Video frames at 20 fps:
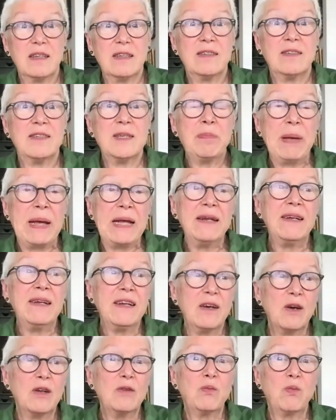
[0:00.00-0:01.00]

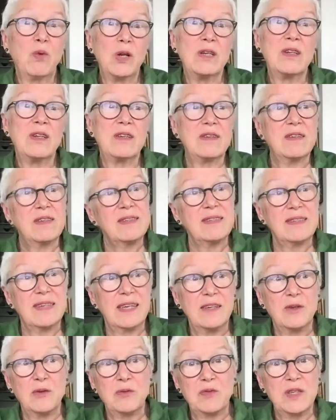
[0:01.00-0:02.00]
depending on what the
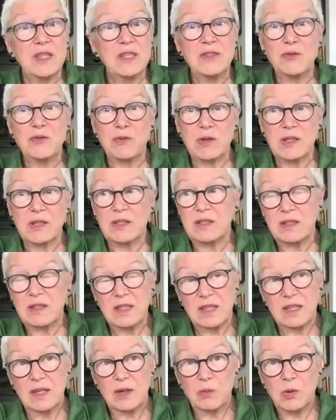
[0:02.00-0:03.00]
state of Israel
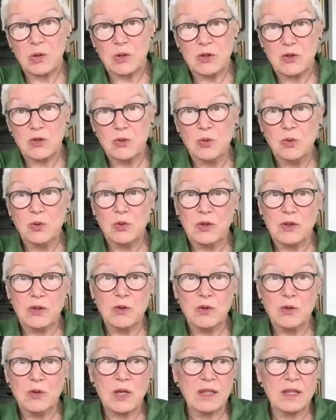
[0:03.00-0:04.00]
will do,
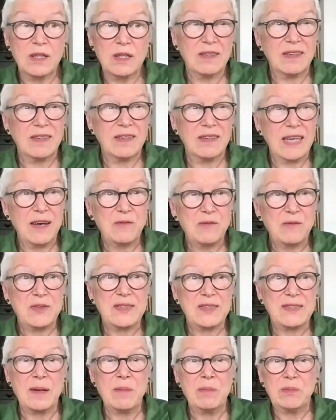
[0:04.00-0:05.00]
you can have
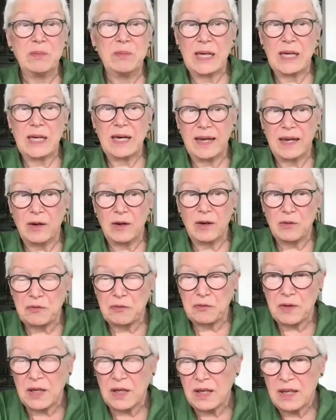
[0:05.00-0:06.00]
some kind
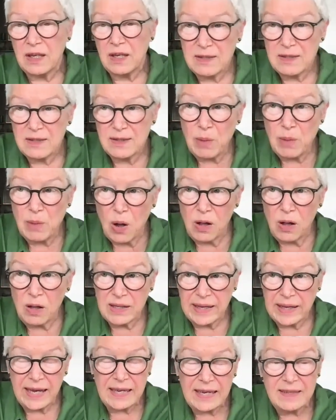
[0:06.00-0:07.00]
of small
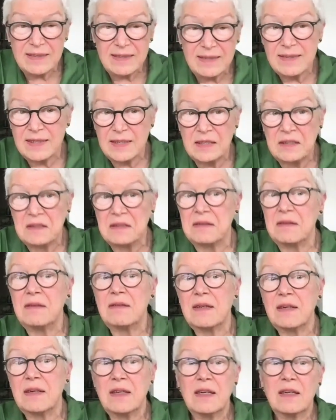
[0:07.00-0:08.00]
gains
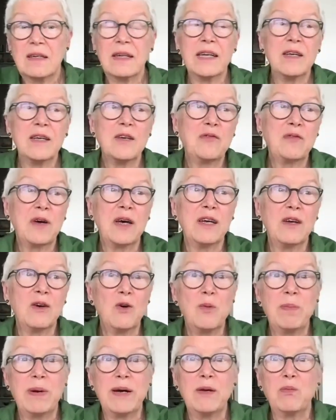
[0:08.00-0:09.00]
in, like if I
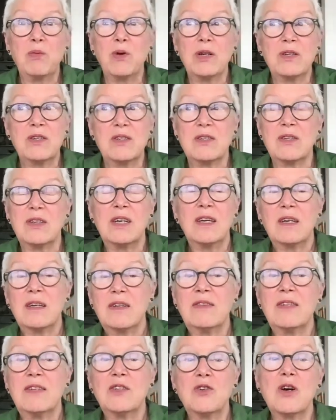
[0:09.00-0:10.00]
go by what
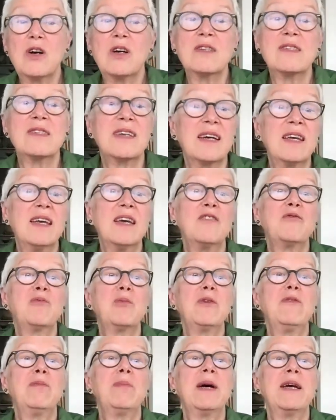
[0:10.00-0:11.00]
the talks I have
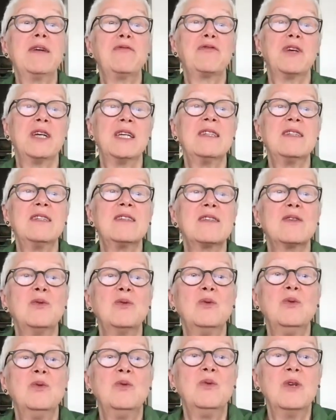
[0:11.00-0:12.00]
with my friends
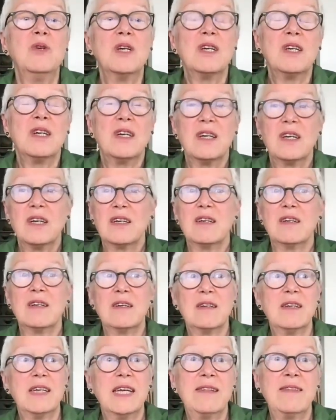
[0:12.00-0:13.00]
who
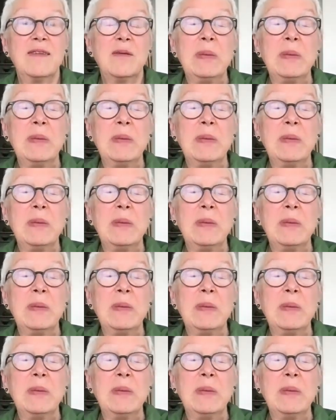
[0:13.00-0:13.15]
at the